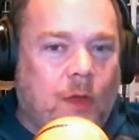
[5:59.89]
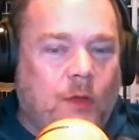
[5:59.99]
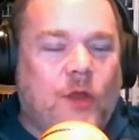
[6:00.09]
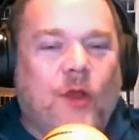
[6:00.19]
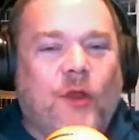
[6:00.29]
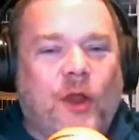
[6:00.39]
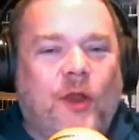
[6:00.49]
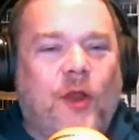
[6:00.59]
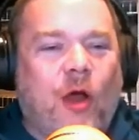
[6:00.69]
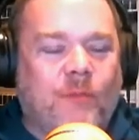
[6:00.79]
no.
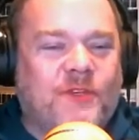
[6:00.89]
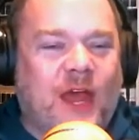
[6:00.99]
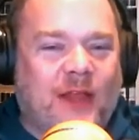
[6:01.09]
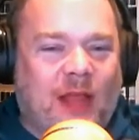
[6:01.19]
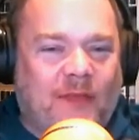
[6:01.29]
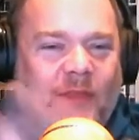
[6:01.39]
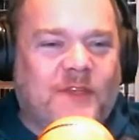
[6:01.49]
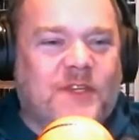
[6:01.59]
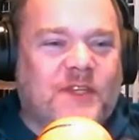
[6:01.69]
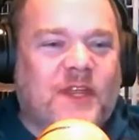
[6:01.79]
I'm saying like
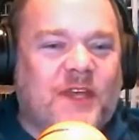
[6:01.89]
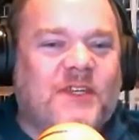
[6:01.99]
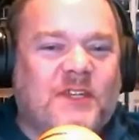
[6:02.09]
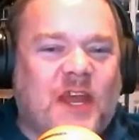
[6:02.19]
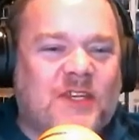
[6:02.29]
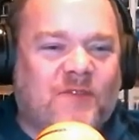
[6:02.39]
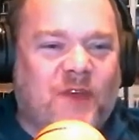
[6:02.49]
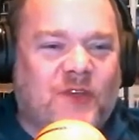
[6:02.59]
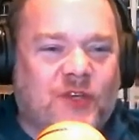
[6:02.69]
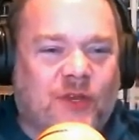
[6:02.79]
this is his
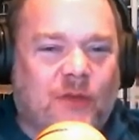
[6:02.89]
vision.